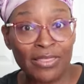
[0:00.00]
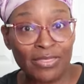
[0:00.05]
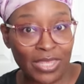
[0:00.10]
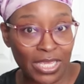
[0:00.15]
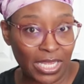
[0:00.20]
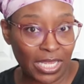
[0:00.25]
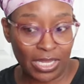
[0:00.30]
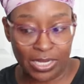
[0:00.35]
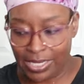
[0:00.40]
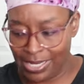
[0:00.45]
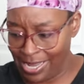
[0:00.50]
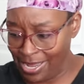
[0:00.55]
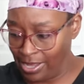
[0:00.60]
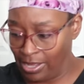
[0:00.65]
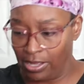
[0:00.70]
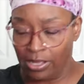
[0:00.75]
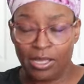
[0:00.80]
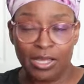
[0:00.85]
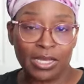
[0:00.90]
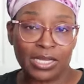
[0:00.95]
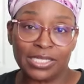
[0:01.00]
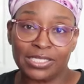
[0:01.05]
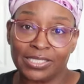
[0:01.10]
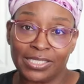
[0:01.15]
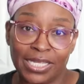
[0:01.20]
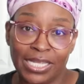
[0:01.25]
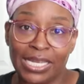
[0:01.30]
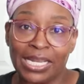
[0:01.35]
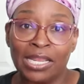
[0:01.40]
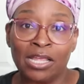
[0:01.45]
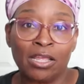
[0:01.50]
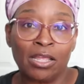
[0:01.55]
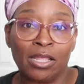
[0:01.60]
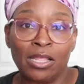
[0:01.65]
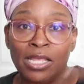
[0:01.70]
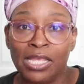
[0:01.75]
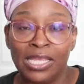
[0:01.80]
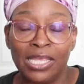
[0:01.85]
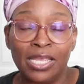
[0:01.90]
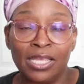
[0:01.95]
then yeah, because then
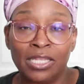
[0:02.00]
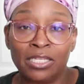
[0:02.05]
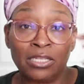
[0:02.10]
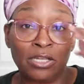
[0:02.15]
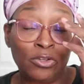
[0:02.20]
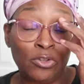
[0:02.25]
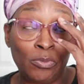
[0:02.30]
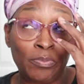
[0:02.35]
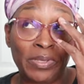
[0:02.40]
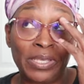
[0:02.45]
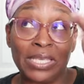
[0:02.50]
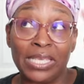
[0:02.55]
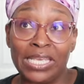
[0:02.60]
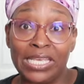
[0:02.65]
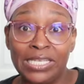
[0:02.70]
it'll be